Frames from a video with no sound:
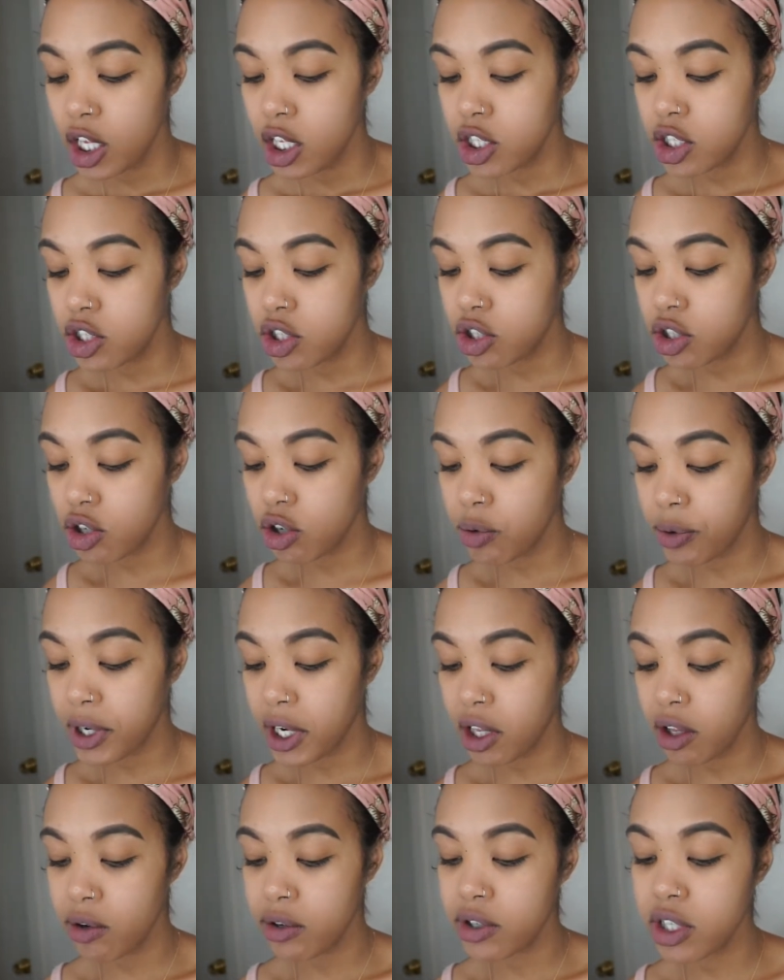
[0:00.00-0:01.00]
So what
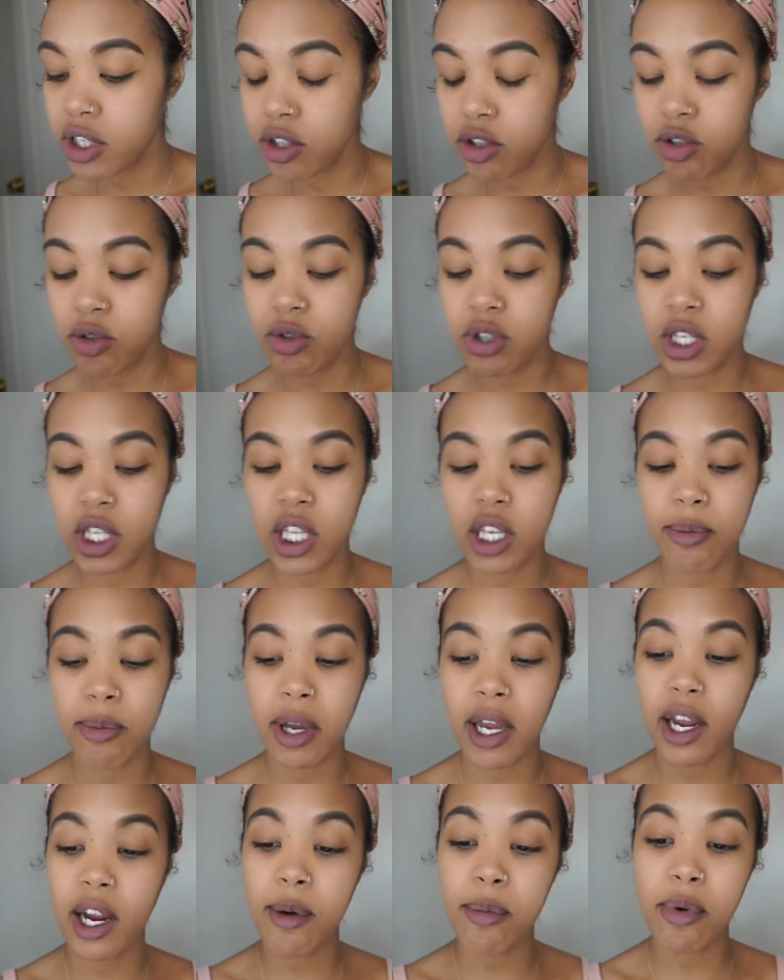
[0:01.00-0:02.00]
I usually do is to clean
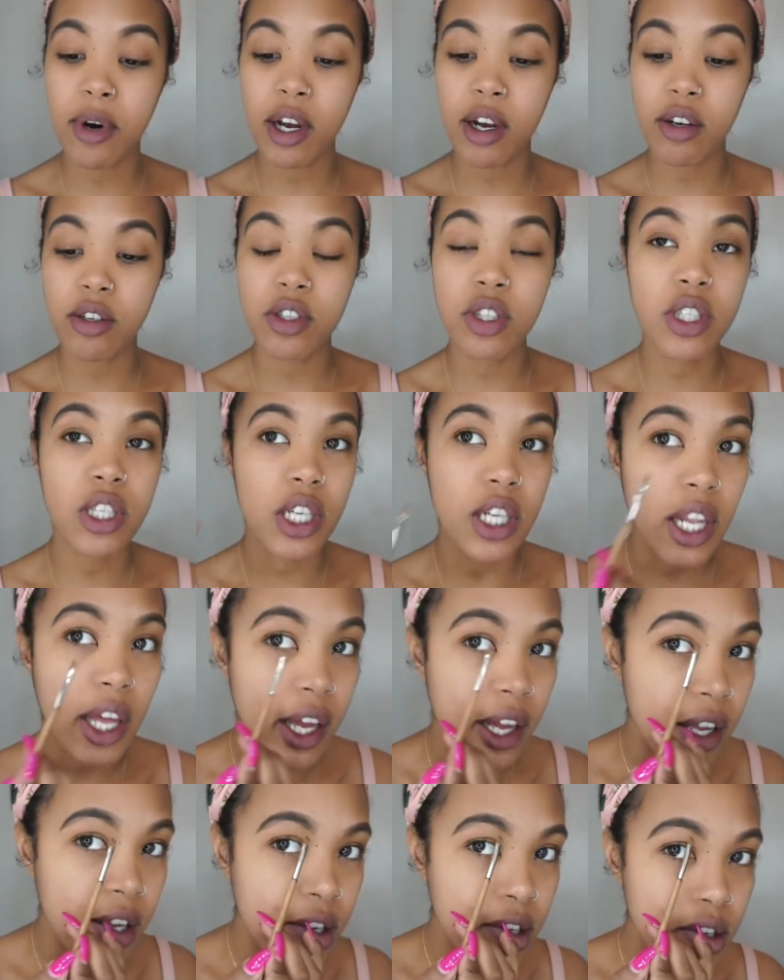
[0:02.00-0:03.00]
my eyebrows. So
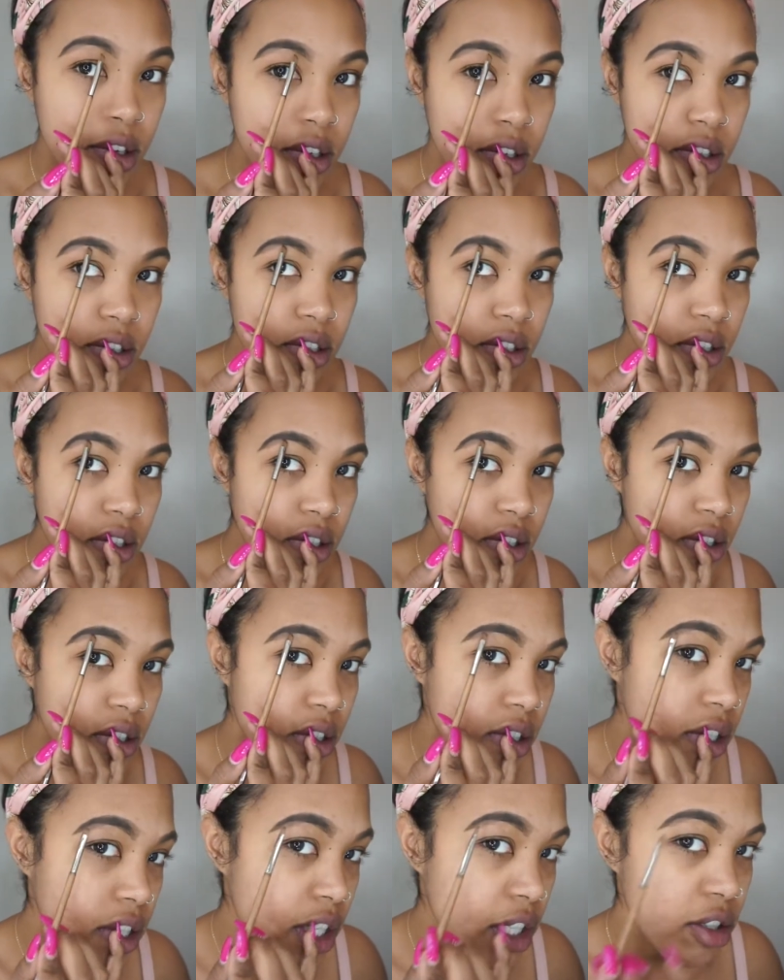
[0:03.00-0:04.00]
like, you know,
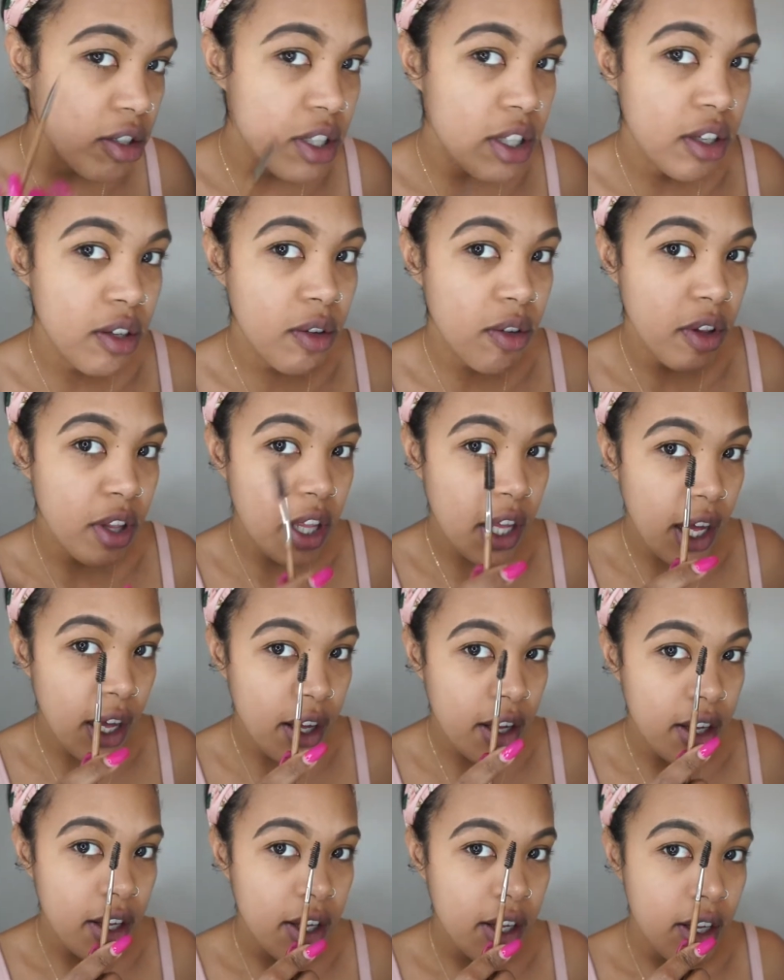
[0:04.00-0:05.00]
you see all of
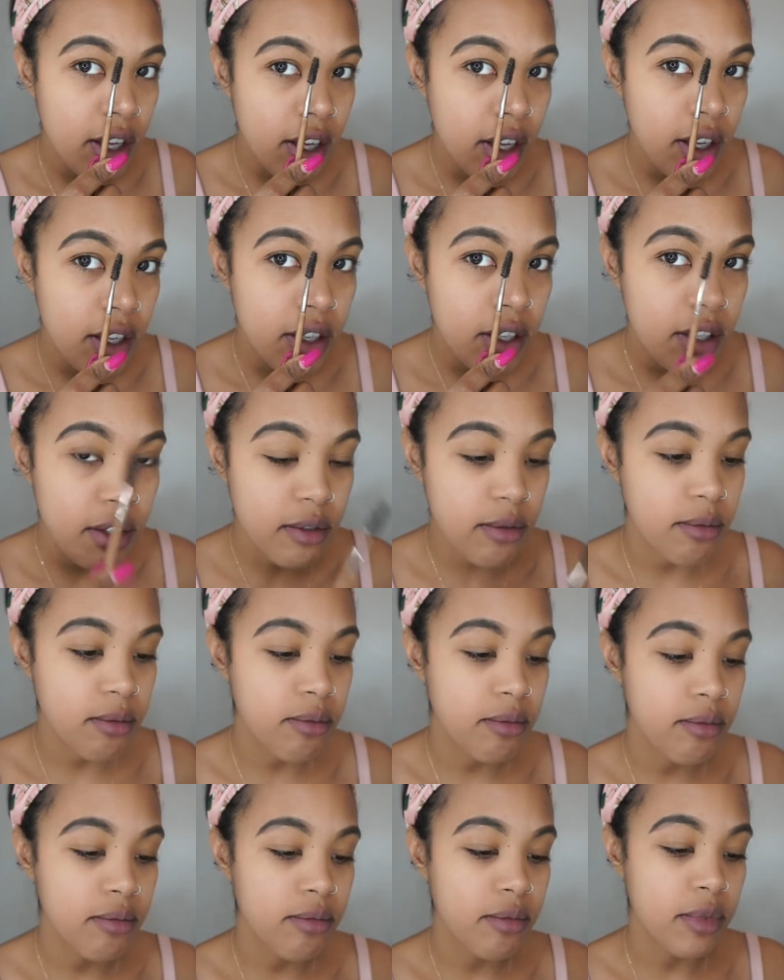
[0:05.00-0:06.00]
that?
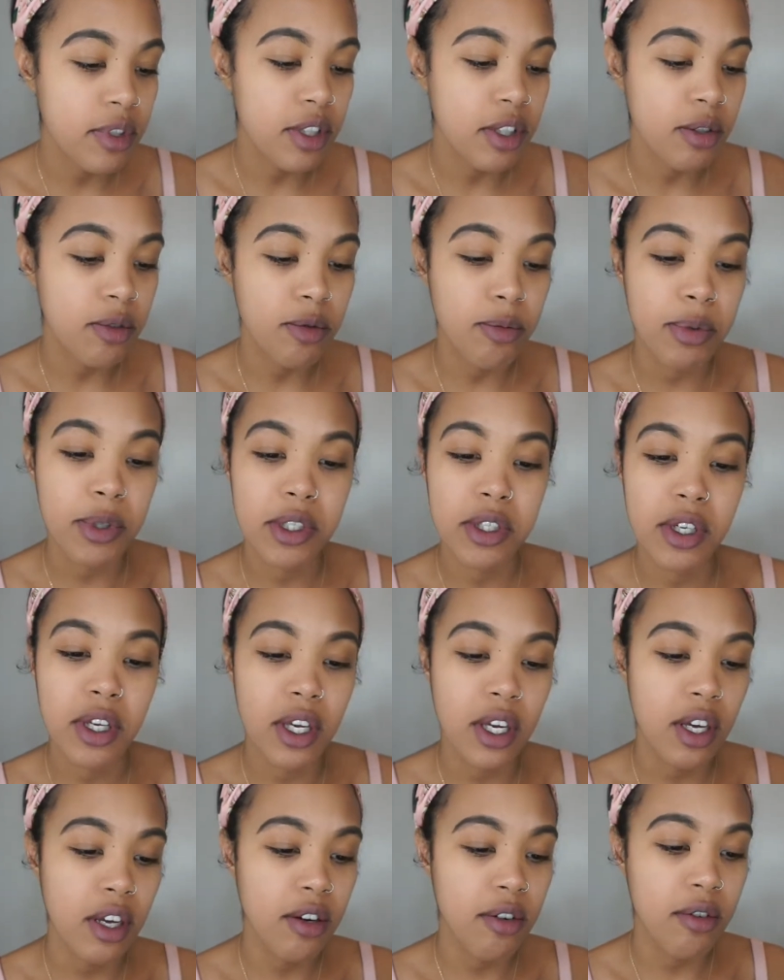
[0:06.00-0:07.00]
It's a little piece of
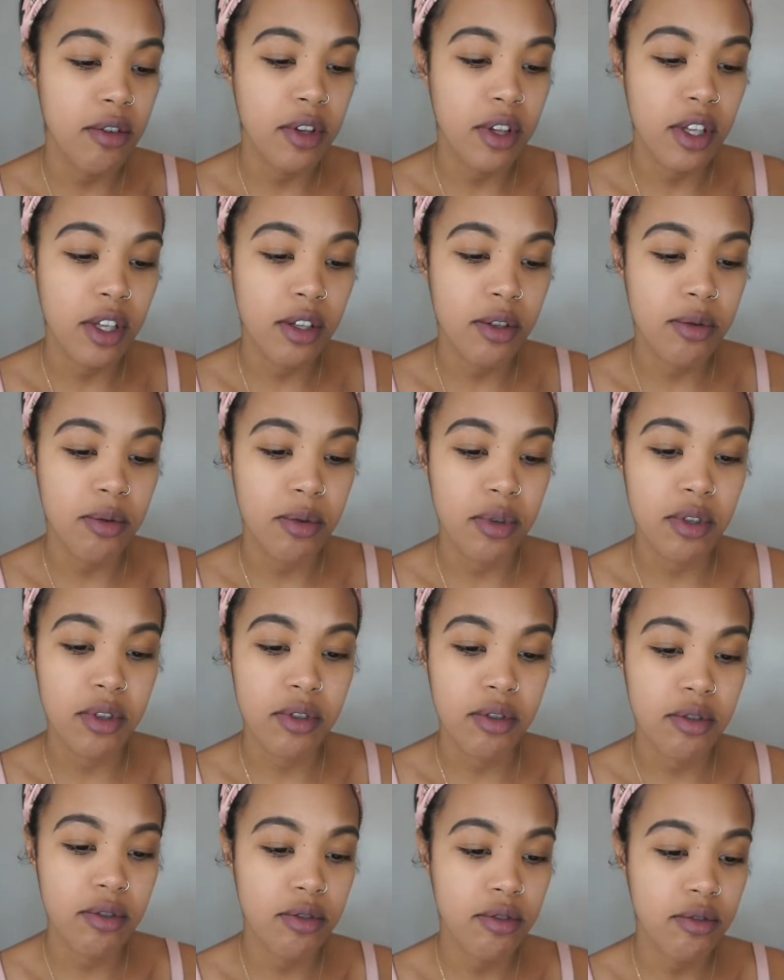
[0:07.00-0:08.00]
hair on this one.